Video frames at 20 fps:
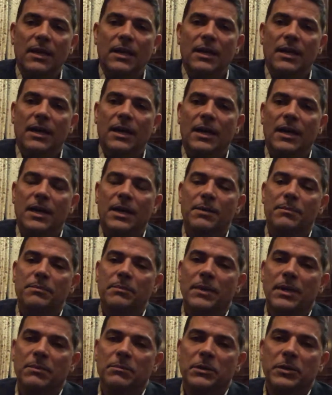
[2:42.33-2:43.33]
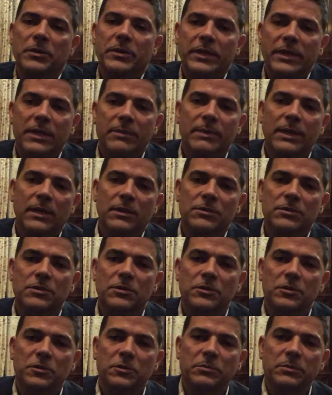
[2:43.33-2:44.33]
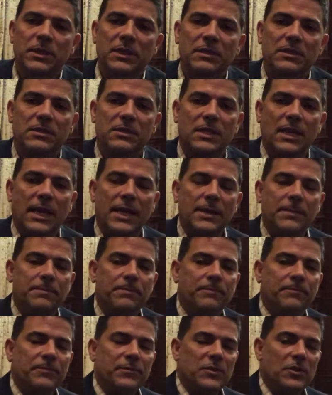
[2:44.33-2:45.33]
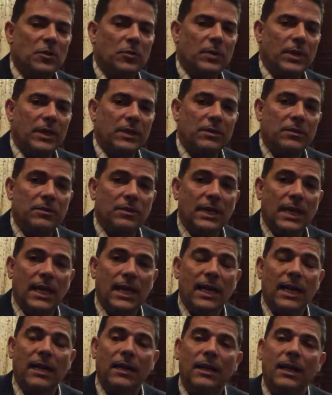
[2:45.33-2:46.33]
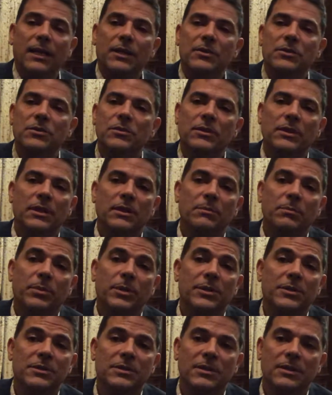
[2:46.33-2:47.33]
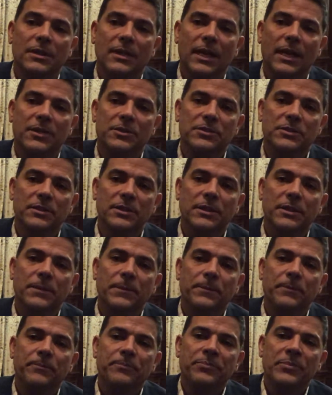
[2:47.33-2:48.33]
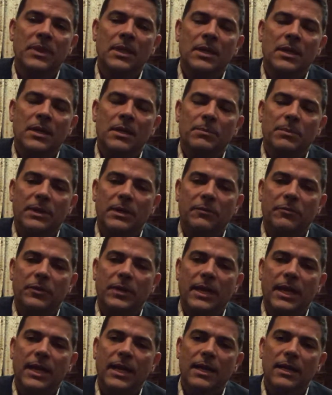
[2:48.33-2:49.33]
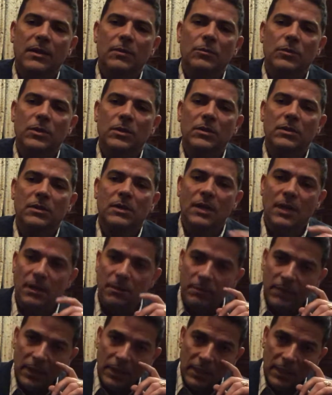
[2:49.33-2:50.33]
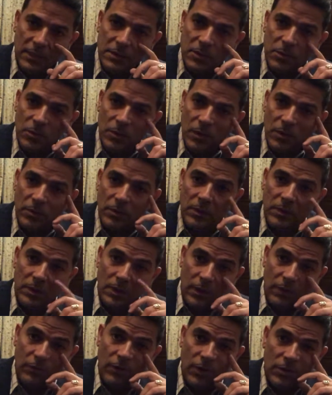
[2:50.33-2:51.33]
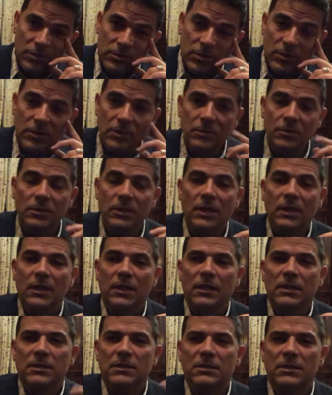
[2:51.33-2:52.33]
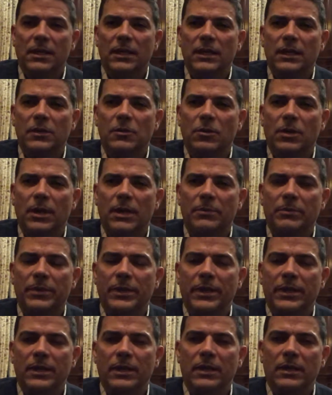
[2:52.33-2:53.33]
I'm learning about Zoom and Skype, so we can do that. I like doing it in person, actually. But if we can't, we'll hook up. I'd like to work with you. I've also studied quite a bit